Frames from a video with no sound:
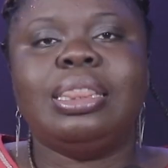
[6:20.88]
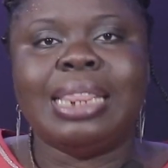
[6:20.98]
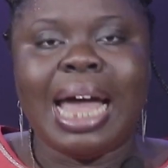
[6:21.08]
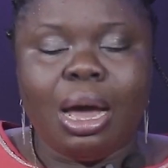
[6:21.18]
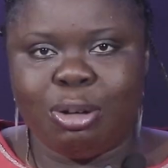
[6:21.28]

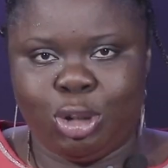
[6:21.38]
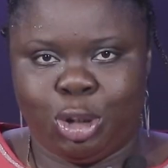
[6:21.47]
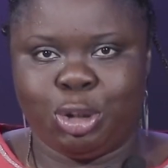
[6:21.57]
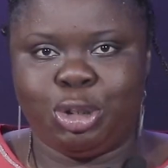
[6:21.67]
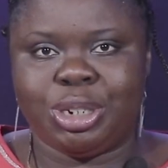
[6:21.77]
Now,
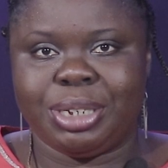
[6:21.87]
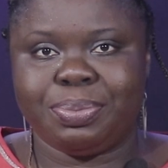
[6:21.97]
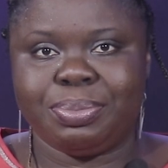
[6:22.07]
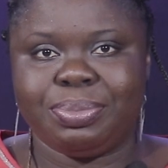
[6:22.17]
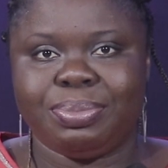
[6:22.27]

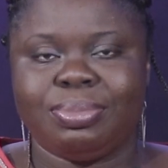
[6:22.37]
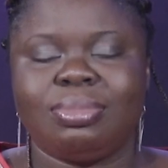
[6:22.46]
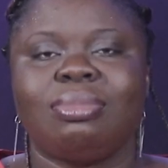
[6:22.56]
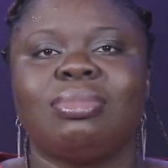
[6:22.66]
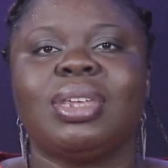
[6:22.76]
children,
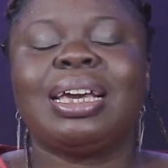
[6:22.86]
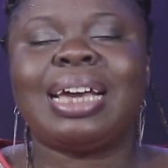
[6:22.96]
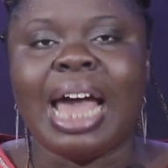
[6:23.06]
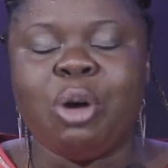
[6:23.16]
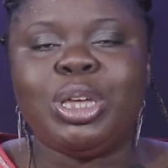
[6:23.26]

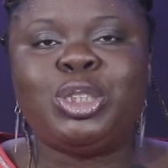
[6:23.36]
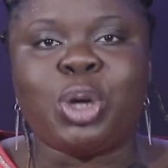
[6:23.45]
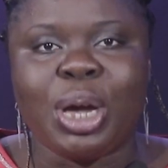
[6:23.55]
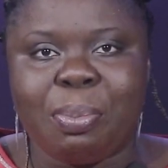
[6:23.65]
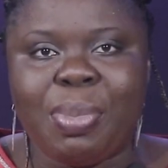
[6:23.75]
can we
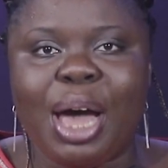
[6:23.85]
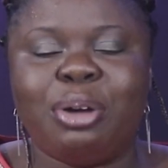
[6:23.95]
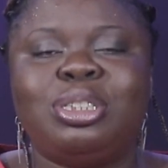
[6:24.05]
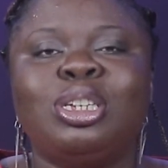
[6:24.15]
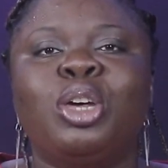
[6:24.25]
talk
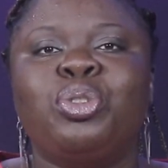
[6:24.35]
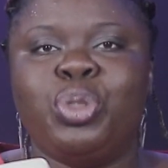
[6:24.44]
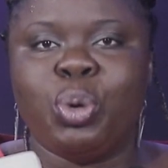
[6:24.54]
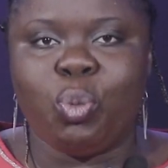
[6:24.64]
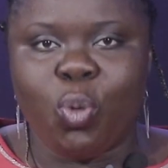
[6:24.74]
about
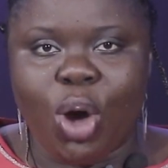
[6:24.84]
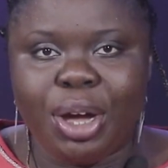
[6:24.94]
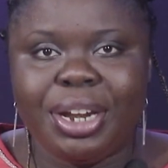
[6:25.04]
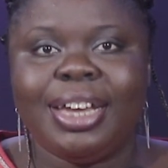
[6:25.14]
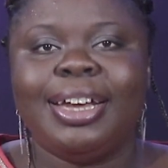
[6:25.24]
the
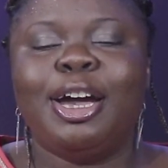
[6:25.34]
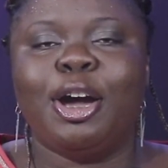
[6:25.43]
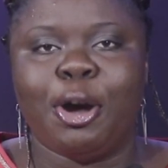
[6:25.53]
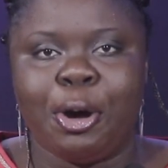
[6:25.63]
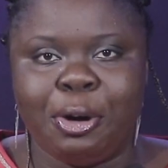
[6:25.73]
Word
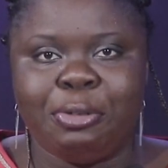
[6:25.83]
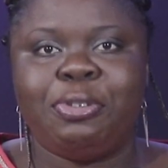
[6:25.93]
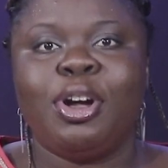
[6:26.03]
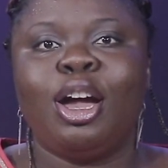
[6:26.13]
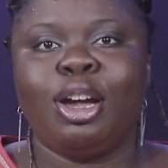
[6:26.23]

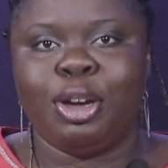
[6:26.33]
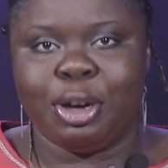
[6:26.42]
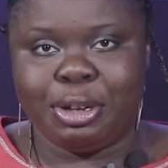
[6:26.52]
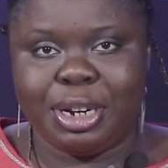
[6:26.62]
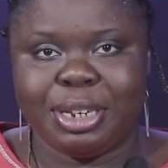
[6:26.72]
of
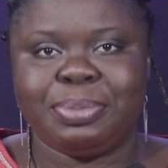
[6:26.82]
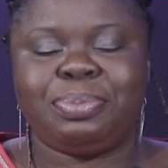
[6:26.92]
God?